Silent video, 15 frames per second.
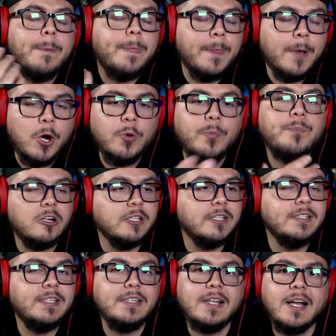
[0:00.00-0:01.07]
No,
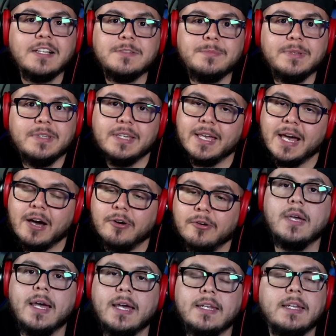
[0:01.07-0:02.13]
Carlee did not speak
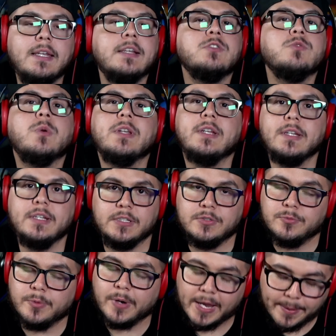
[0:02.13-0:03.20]
out, and it is what it
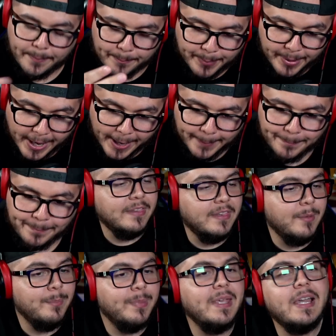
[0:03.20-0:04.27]
is, right? But
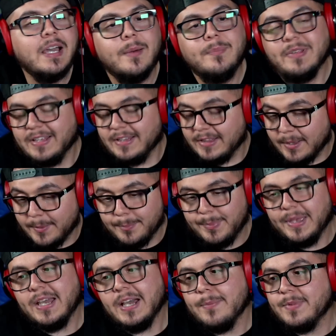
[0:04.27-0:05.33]
the big
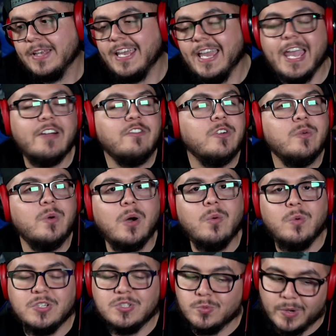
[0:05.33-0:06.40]
update
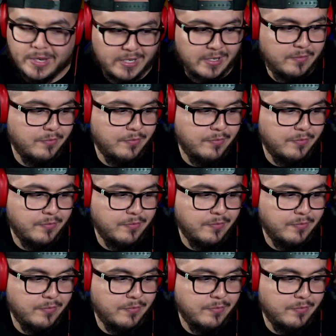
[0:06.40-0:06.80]
everyone was waiting